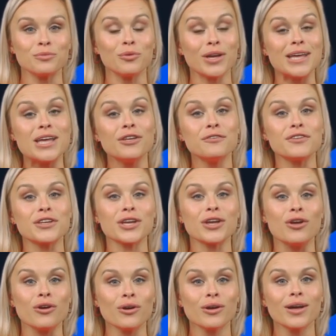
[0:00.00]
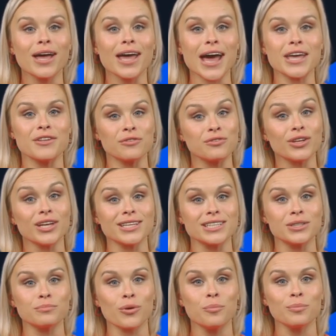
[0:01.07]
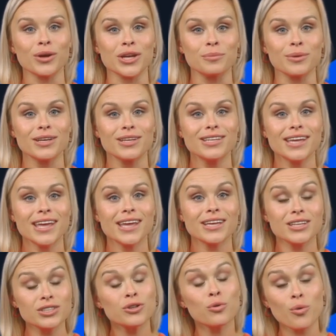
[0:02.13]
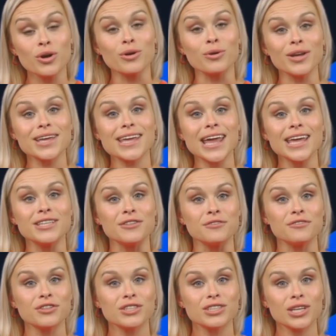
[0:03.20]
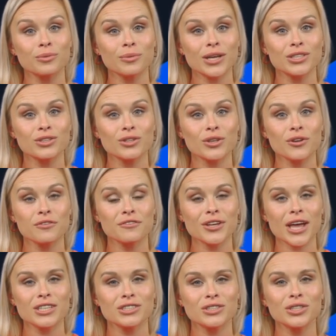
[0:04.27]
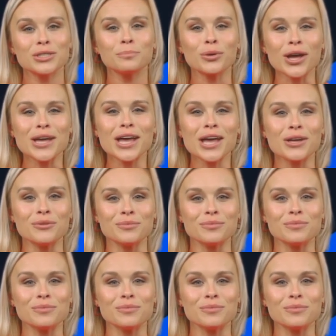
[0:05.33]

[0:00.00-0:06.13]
reconfigure, and reassemble PBC quickly and efficiently to go faster to market,